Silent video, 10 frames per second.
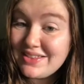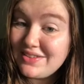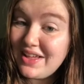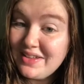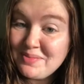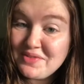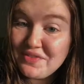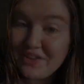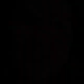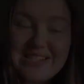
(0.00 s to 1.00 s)
So that's been
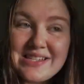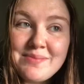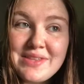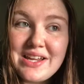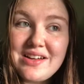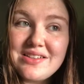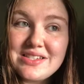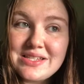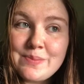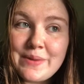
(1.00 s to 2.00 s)
fun. Something else
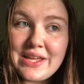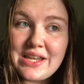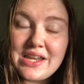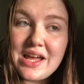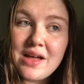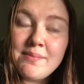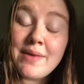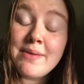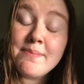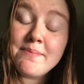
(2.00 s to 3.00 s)
has
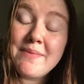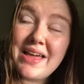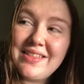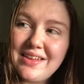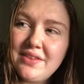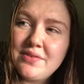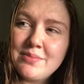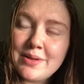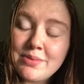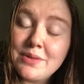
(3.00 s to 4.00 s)
been I think it's from
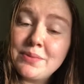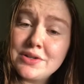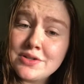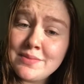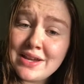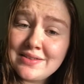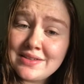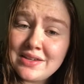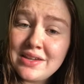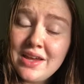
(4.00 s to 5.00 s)
my blood pressure
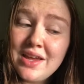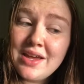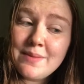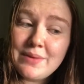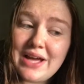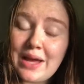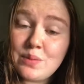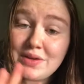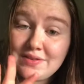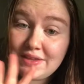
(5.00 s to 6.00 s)
medicine, but I
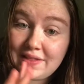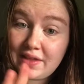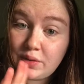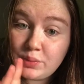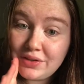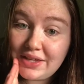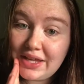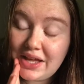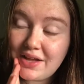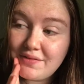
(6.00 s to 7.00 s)
was seeing like
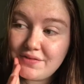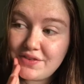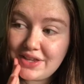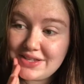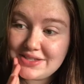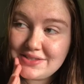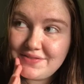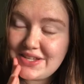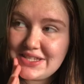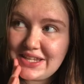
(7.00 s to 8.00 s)
really
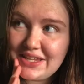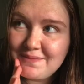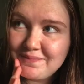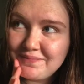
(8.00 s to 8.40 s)
fuzzy,